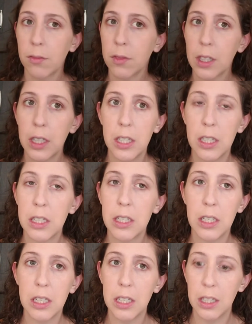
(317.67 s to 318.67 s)
it
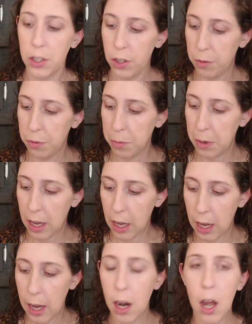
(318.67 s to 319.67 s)
didn't do it for me.
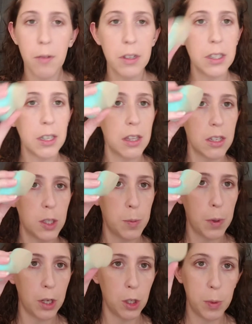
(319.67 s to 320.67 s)
And obviously this
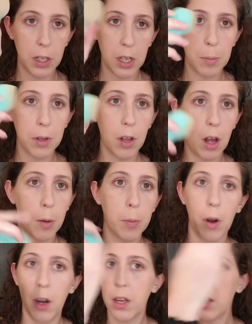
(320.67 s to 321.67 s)
sponge picked up a lot of
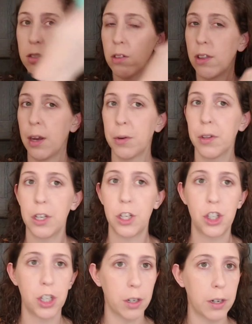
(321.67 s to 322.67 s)
product, so that really
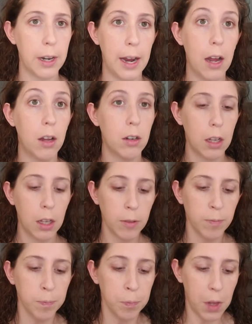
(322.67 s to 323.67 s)
sheared it out.
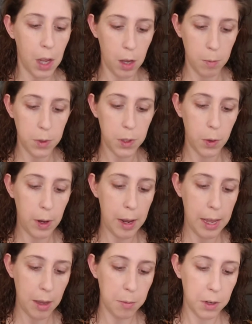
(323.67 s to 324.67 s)
So I
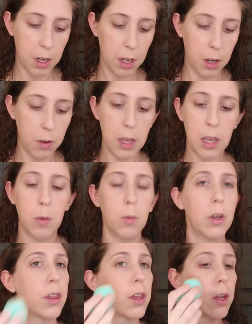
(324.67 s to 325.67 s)
am going to go in
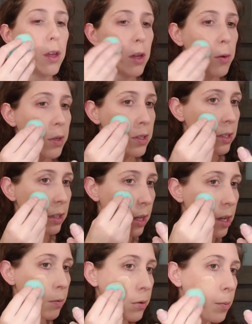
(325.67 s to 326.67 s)
with what's
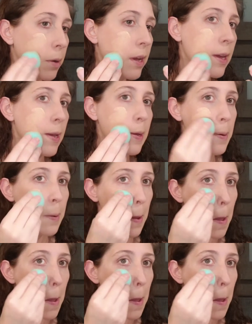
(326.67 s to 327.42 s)
left on my hand